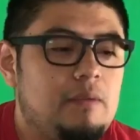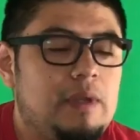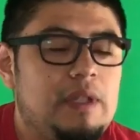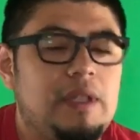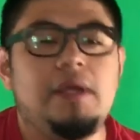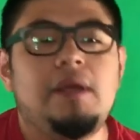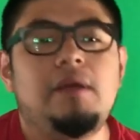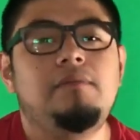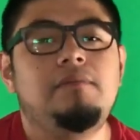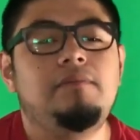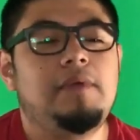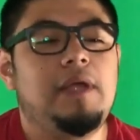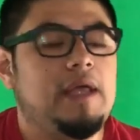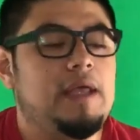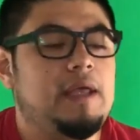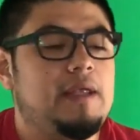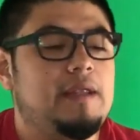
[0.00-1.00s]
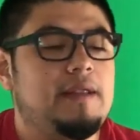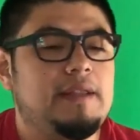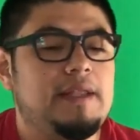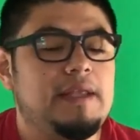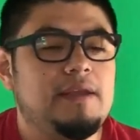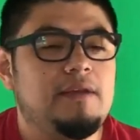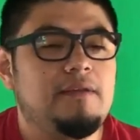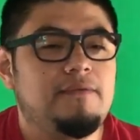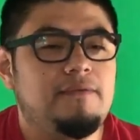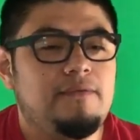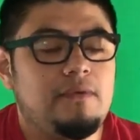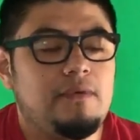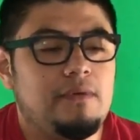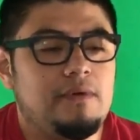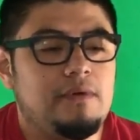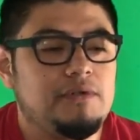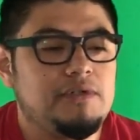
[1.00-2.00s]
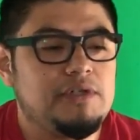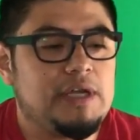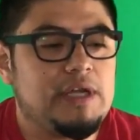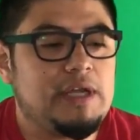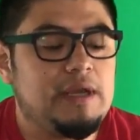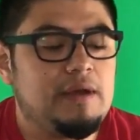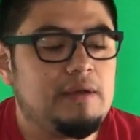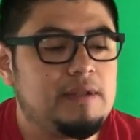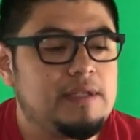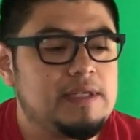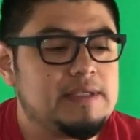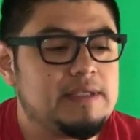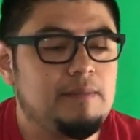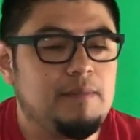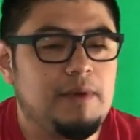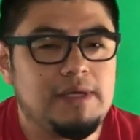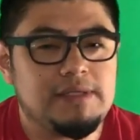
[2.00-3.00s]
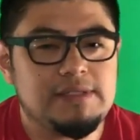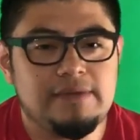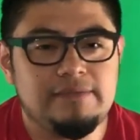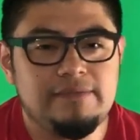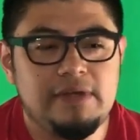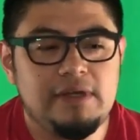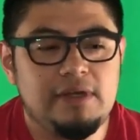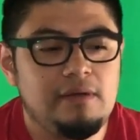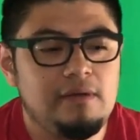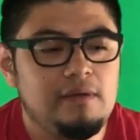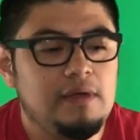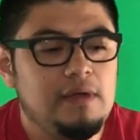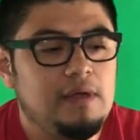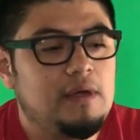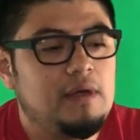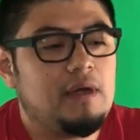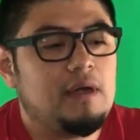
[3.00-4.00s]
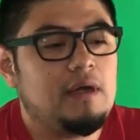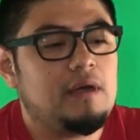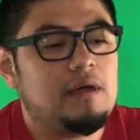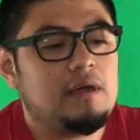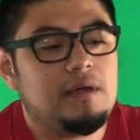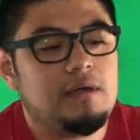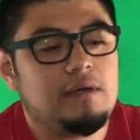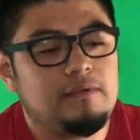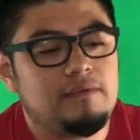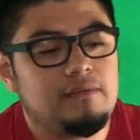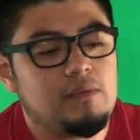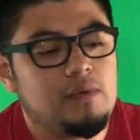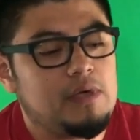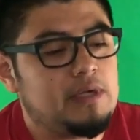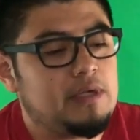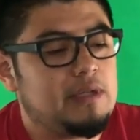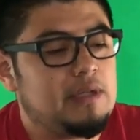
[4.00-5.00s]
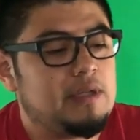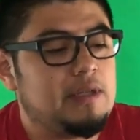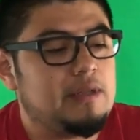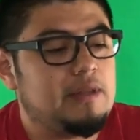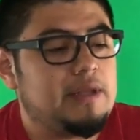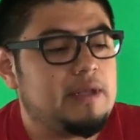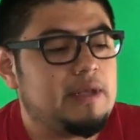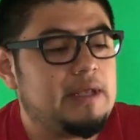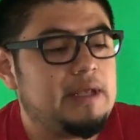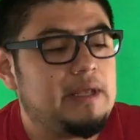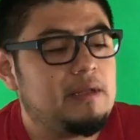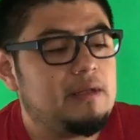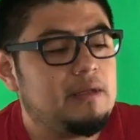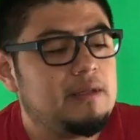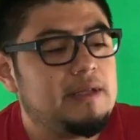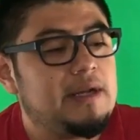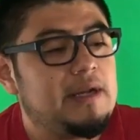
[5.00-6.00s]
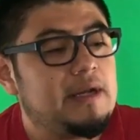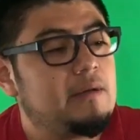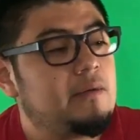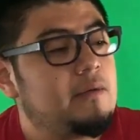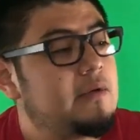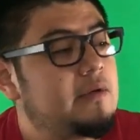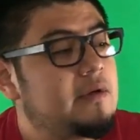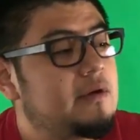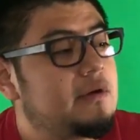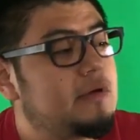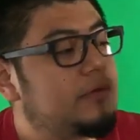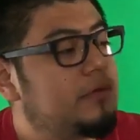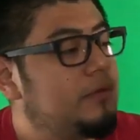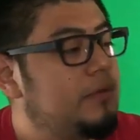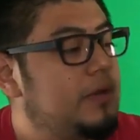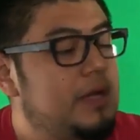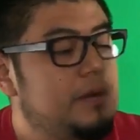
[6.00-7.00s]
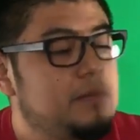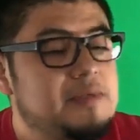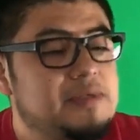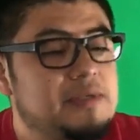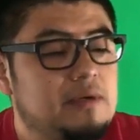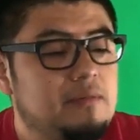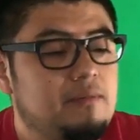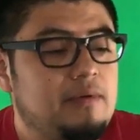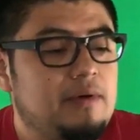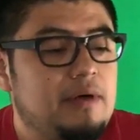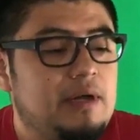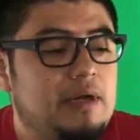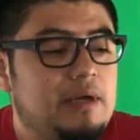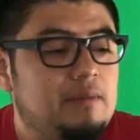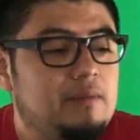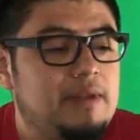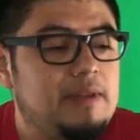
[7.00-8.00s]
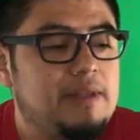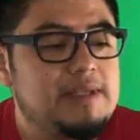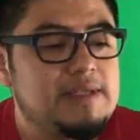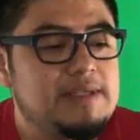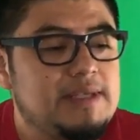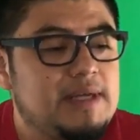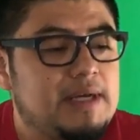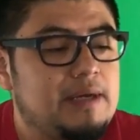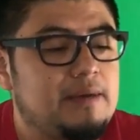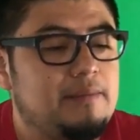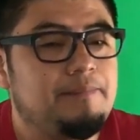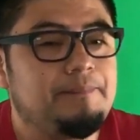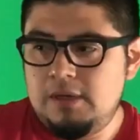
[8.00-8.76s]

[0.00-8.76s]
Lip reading: Welcome, and thank you for checking out this unboxing video of what the hell did I order through Amazon Prime this time.